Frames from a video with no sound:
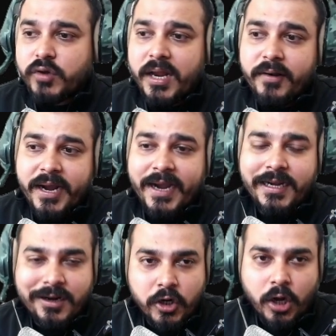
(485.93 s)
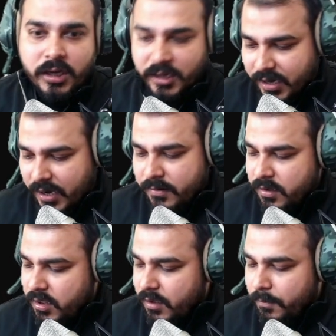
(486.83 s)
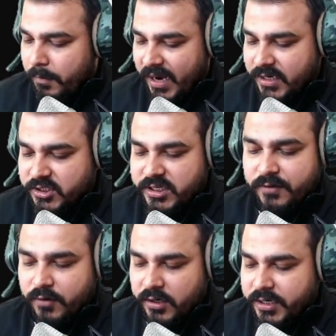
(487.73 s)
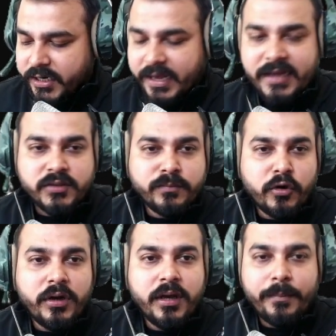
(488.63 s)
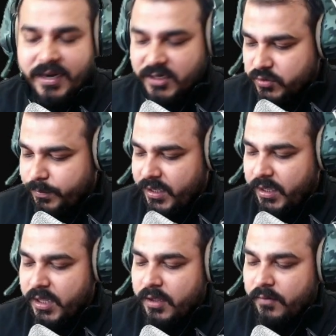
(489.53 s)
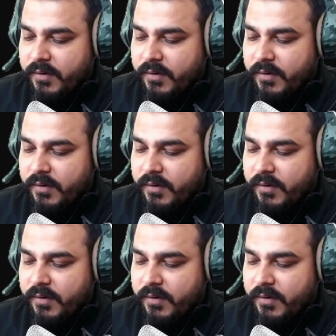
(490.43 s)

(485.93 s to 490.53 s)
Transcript: So I'll write Docker run minus D for the detached mode minus P,